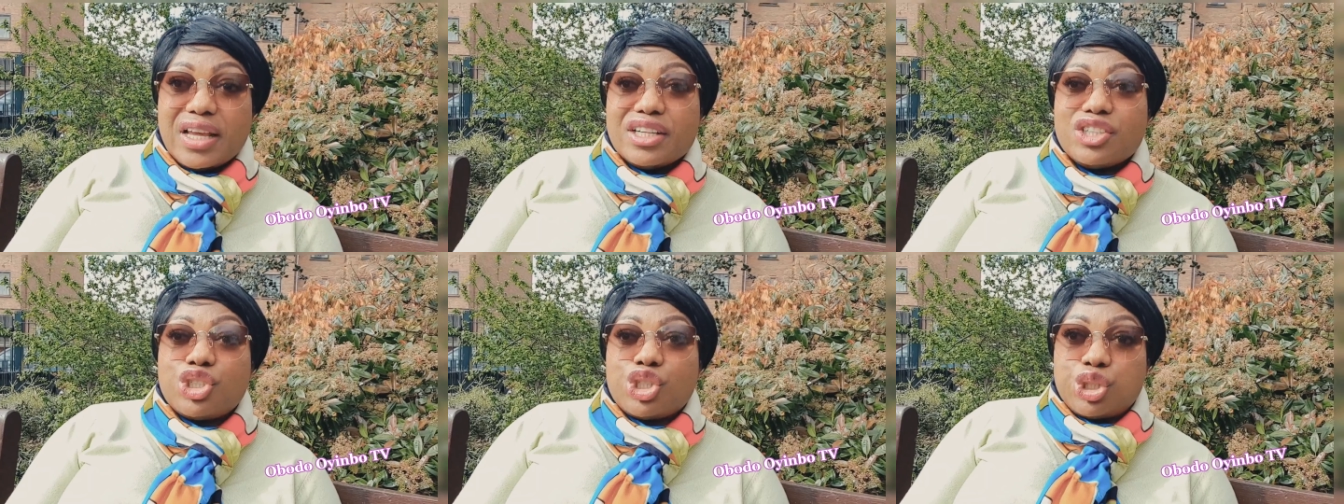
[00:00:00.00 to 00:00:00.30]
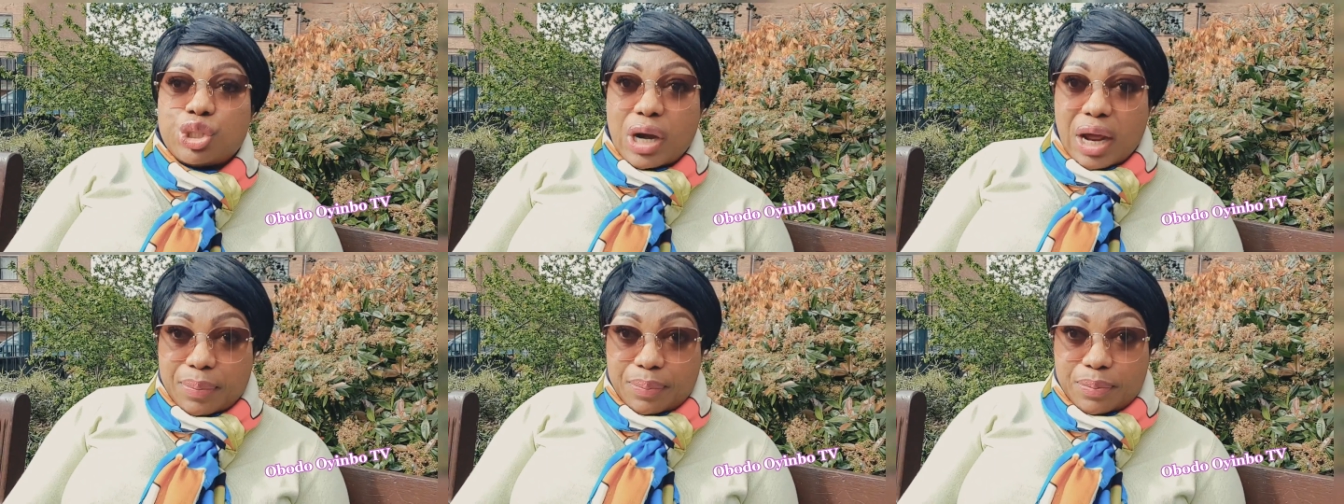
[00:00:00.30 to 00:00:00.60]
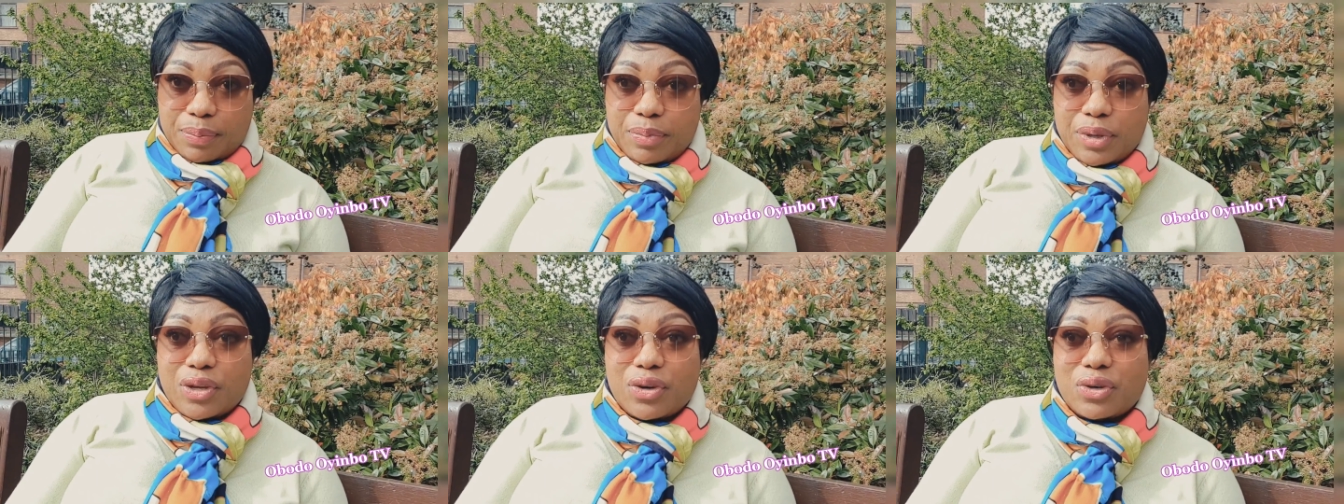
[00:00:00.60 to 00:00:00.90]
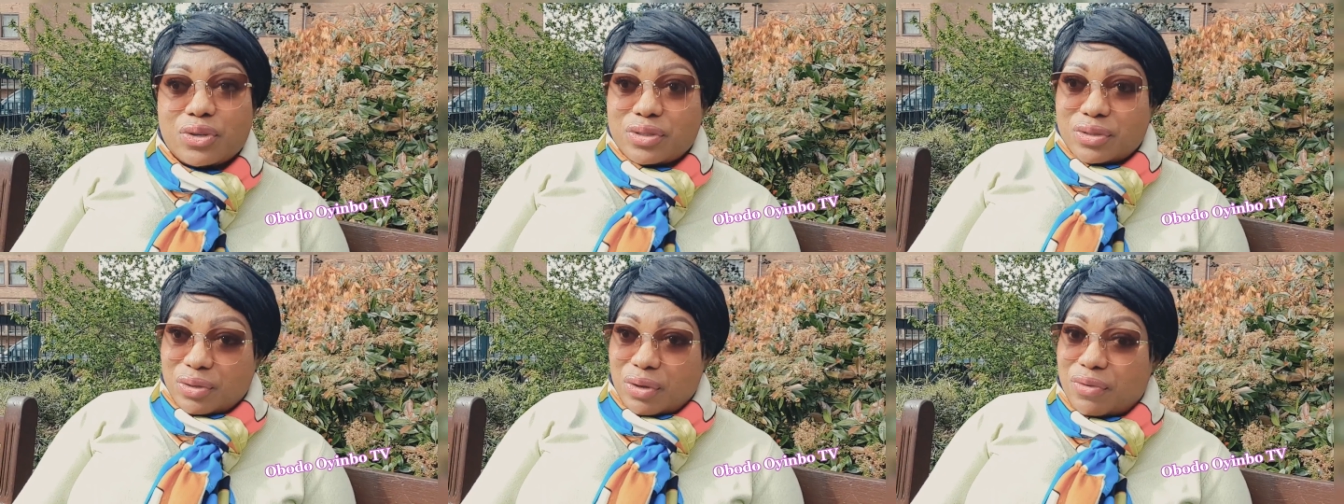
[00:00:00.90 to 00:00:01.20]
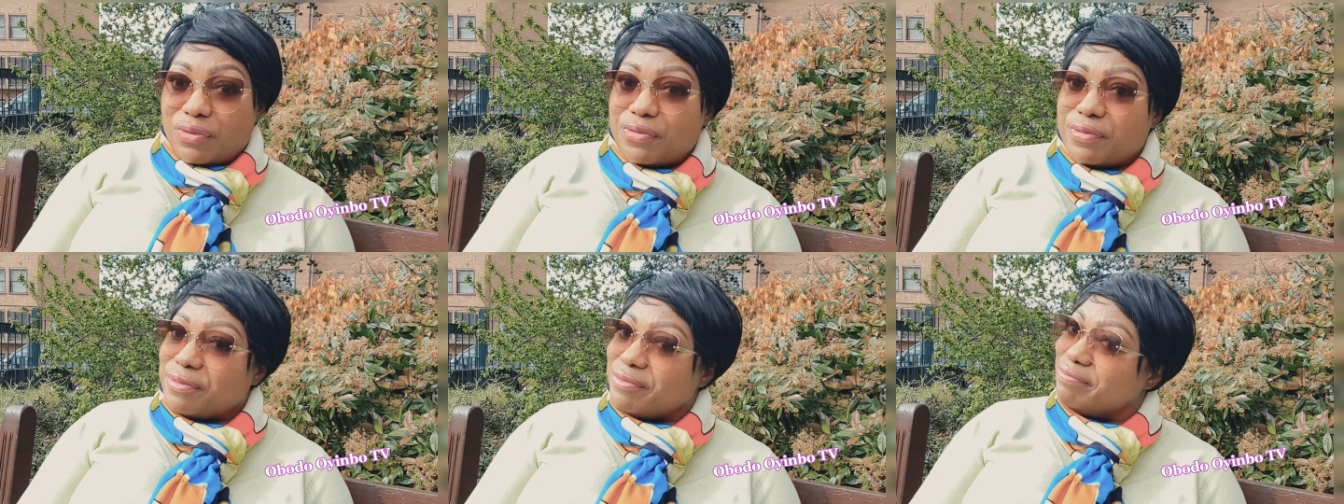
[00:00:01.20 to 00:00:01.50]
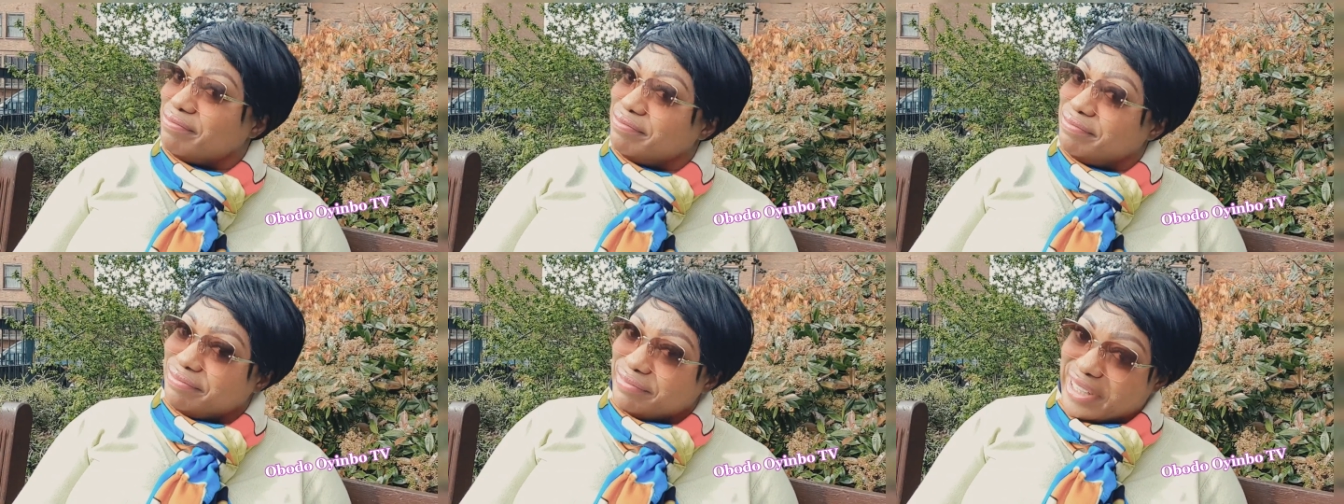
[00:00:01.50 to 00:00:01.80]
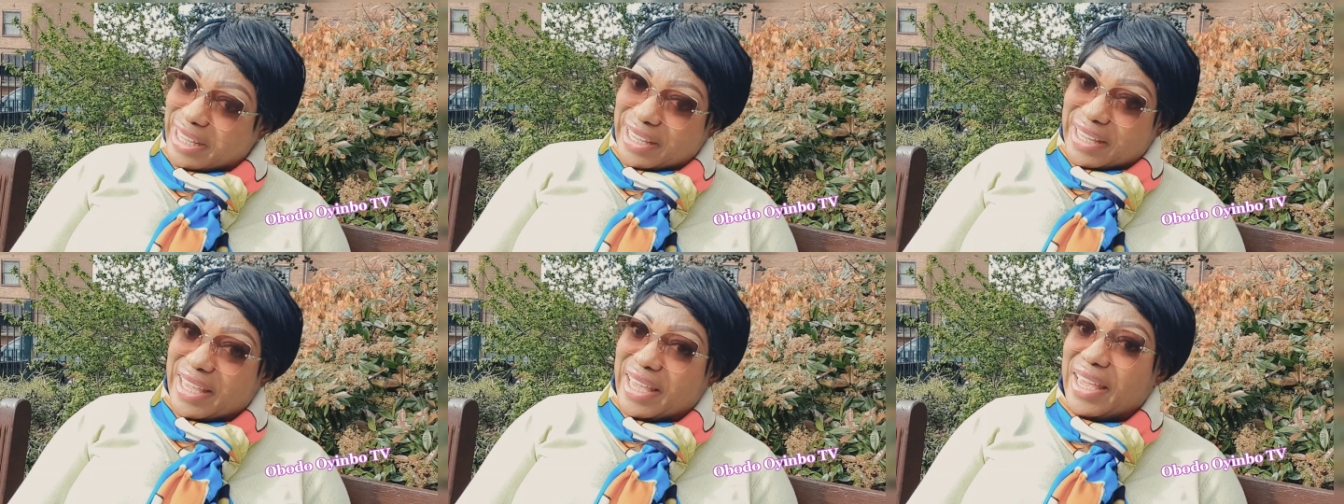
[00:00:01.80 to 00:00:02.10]
trap because of,
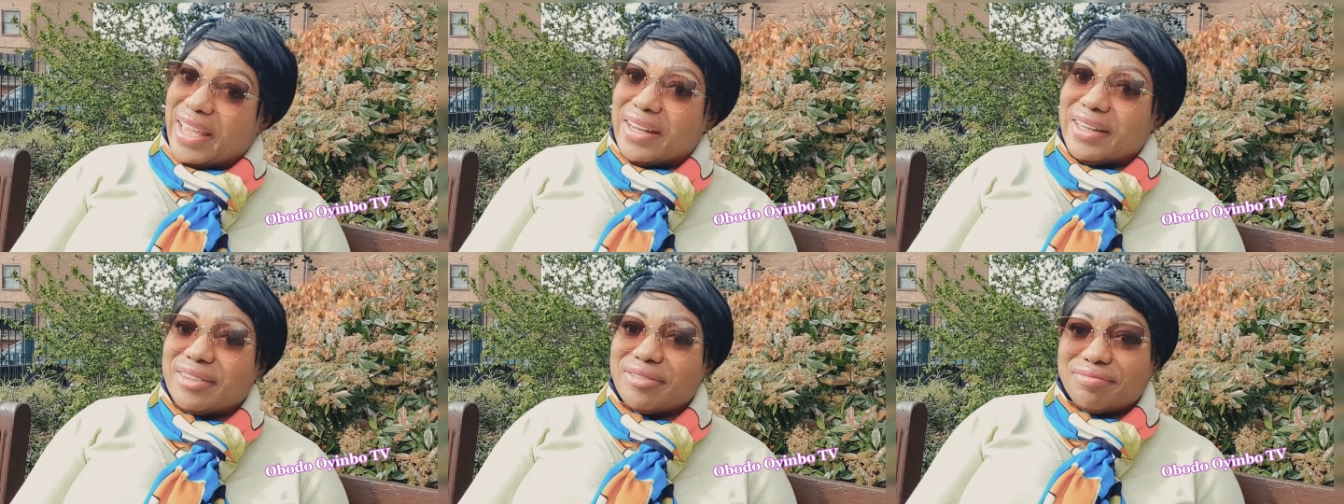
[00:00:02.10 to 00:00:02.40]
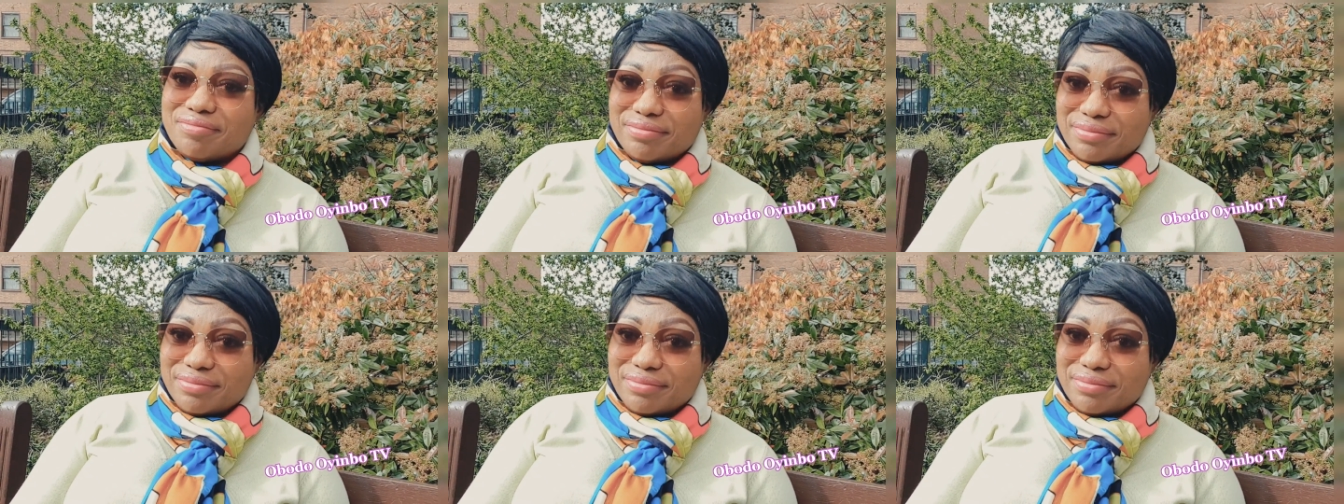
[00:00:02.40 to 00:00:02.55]
again,